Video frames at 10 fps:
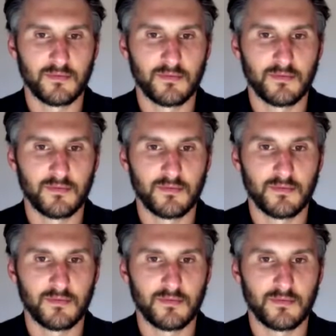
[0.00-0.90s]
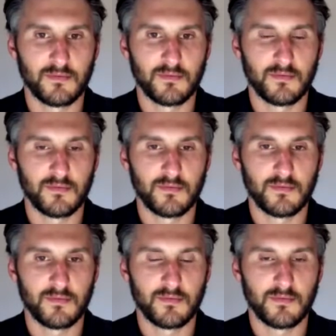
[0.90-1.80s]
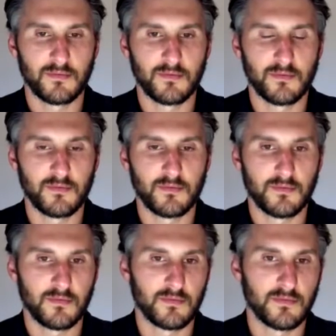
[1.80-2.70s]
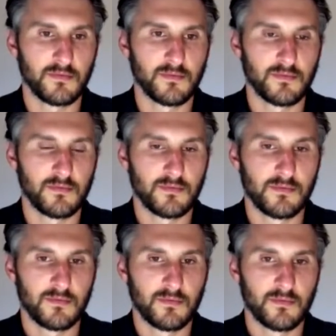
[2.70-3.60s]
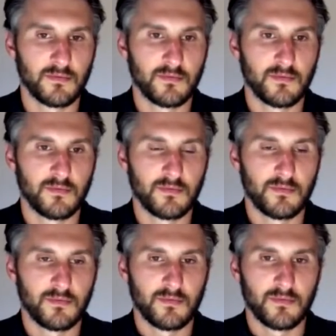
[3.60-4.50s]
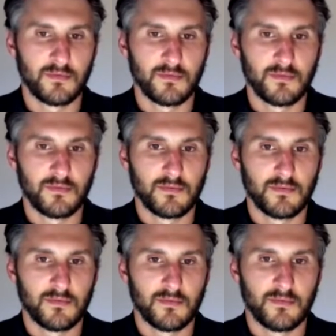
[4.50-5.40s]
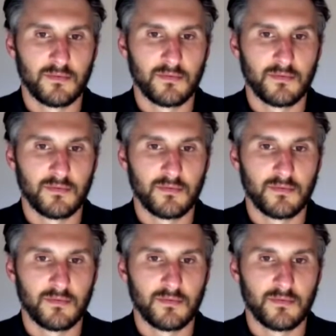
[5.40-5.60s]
[no speech]